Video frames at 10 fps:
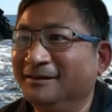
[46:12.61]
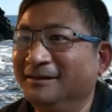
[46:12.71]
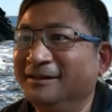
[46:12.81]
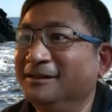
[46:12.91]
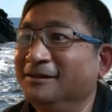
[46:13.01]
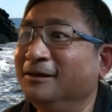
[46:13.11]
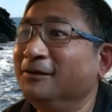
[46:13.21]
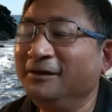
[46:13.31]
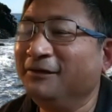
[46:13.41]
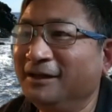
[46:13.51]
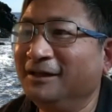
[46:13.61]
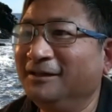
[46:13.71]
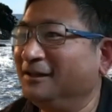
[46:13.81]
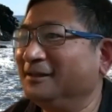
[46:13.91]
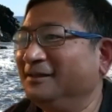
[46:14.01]
didn't know, even
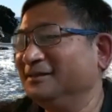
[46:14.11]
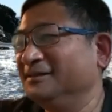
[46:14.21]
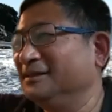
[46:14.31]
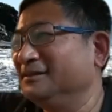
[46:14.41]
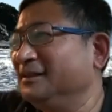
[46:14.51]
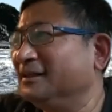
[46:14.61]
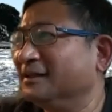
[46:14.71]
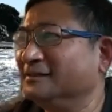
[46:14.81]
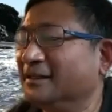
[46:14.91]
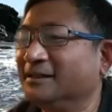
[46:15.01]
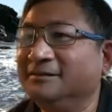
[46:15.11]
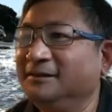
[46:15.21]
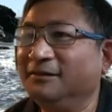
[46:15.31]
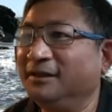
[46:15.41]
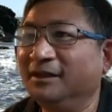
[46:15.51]
the senior exec didn't
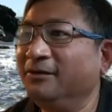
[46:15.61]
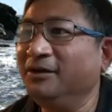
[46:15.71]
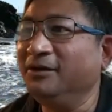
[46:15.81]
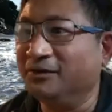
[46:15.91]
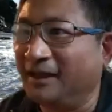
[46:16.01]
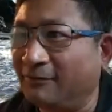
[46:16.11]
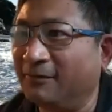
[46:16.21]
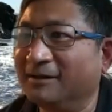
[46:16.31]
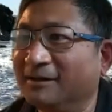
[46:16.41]
even know you did that work